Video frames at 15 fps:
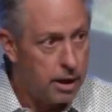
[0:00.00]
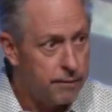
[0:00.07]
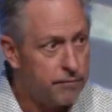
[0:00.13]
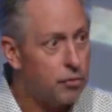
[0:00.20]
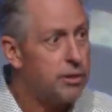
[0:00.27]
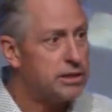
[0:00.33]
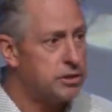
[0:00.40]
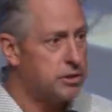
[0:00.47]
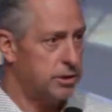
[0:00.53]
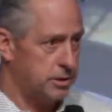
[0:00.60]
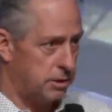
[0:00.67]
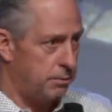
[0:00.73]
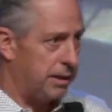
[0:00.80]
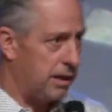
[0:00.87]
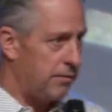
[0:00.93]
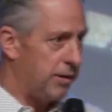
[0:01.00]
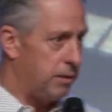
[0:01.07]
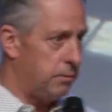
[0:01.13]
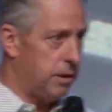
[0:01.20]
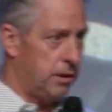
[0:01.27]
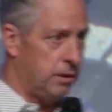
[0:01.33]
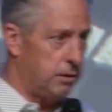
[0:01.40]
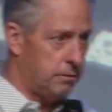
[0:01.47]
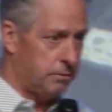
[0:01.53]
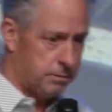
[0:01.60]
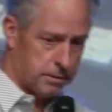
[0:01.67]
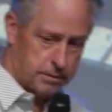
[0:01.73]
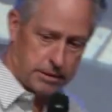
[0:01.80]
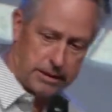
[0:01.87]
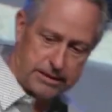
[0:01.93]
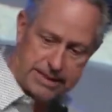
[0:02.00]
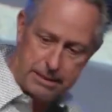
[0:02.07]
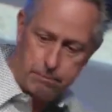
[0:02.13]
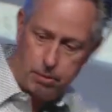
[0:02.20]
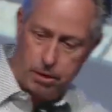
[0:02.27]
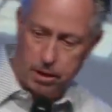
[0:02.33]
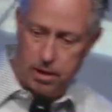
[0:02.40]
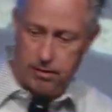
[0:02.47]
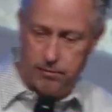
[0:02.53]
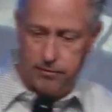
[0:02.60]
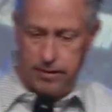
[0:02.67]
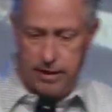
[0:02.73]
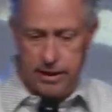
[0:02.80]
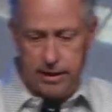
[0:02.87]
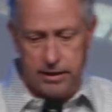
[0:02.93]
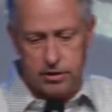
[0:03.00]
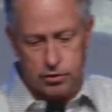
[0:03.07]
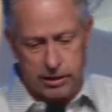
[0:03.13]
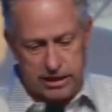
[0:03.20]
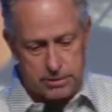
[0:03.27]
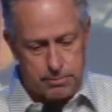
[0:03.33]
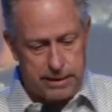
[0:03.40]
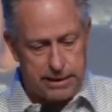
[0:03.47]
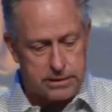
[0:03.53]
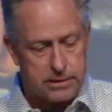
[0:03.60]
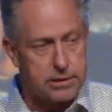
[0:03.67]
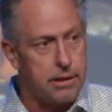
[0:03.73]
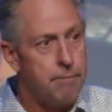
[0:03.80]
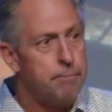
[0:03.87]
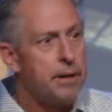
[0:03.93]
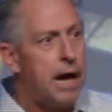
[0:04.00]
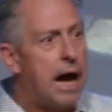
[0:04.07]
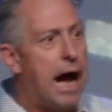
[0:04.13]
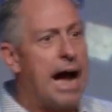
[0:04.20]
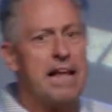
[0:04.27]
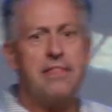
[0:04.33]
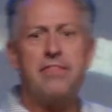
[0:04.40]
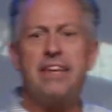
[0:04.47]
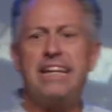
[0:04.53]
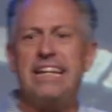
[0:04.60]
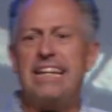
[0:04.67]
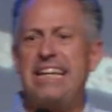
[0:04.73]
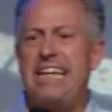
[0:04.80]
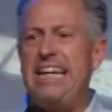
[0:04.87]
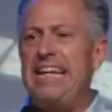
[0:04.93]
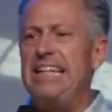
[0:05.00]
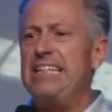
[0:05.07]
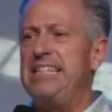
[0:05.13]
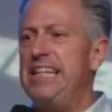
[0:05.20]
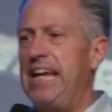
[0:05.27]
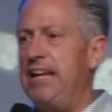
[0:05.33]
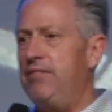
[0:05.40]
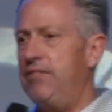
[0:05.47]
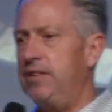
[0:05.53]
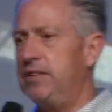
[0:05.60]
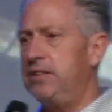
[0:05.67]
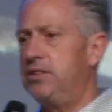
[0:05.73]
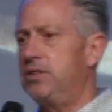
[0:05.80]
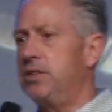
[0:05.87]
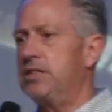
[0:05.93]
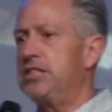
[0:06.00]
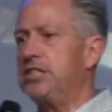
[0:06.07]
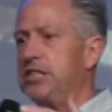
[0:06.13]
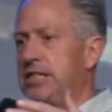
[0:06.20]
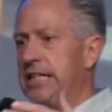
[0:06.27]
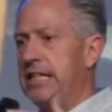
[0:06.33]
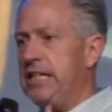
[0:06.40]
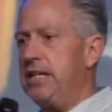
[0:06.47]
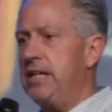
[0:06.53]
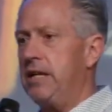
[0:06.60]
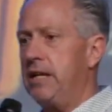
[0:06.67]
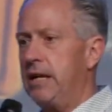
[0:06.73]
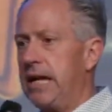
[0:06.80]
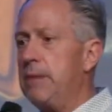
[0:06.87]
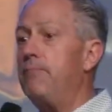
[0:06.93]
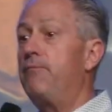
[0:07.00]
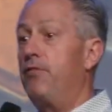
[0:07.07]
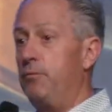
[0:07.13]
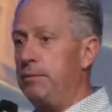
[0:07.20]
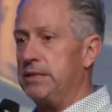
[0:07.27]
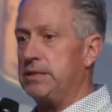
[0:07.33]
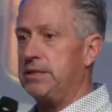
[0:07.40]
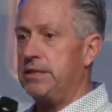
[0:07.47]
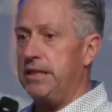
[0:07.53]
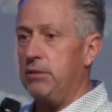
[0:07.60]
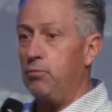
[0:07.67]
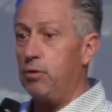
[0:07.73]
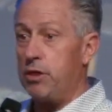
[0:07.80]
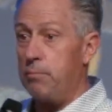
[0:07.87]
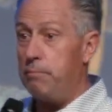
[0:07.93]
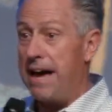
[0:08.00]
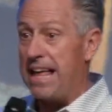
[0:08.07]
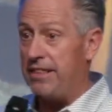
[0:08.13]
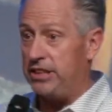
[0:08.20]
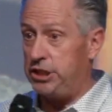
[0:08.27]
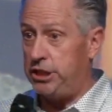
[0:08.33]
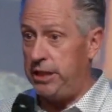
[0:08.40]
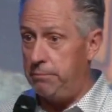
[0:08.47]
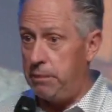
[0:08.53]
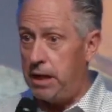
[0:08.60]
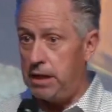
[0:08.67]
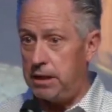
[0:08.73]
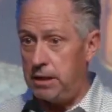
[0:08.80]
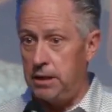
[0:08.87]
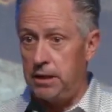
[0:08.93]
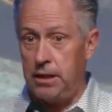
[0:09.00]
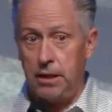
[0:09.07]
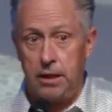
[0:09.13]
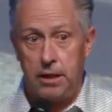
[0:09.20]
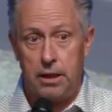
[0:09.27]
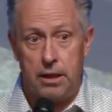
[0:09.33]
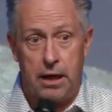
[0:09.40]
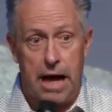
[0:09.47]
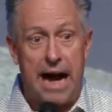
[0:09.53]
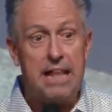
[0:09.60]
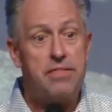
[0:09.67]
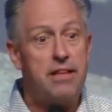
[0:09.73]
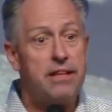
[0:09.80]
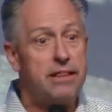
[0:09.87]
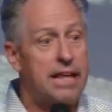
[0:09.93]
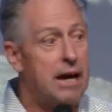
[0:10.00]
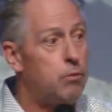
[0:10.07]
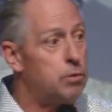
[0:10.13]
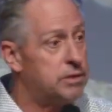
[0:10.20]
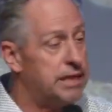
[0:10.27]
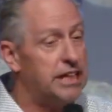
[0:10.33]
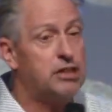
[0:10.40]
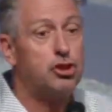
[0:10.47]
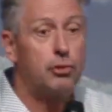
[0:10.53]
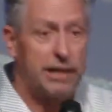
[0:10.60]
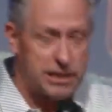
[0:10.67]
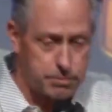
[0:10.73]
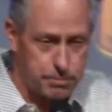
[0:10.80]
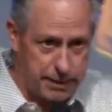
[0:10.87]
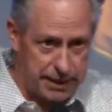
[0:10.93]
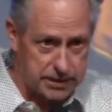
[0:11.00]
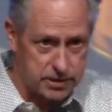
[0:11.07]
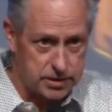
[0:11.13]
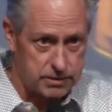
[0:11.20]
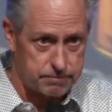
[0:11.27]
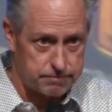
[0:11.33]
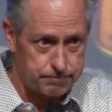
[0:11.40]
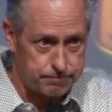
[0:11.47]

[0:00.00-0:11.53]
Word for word: For instance, let me give you a, an example of a trespass. I think King David's sin, infamous sin with Bathsheba, I think that was a trespass.